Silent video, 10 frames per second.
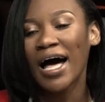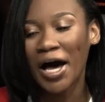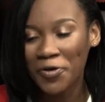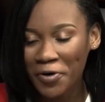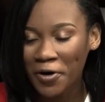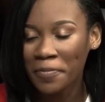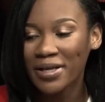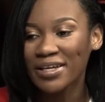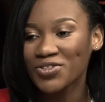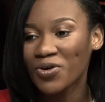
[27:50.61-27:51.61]
I would recommend
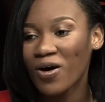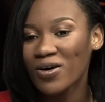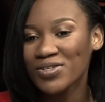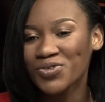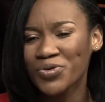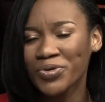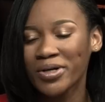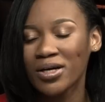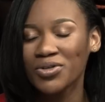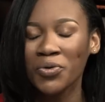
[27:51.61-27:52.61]
that you also
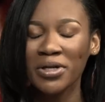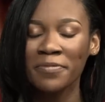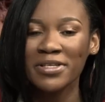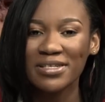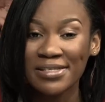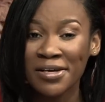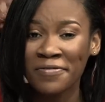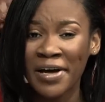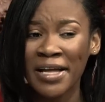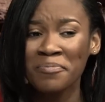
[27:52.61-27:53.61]
don't limit yourself
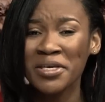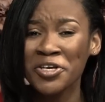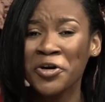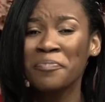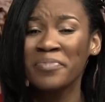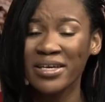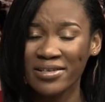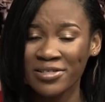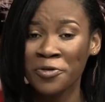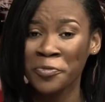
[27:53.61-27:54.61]
and be your
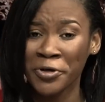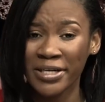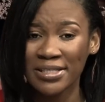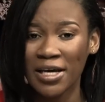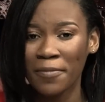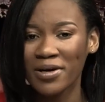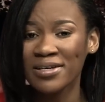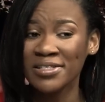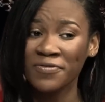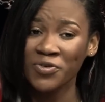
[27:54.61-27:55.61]
biggest support,
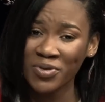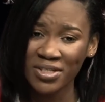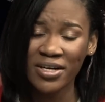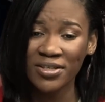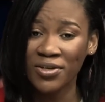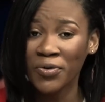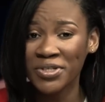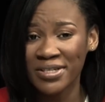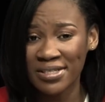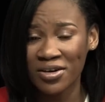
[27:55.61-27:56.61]
because if you start to doubt
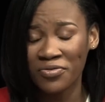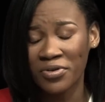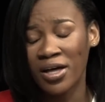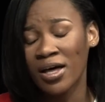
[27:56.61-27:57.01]
yourself,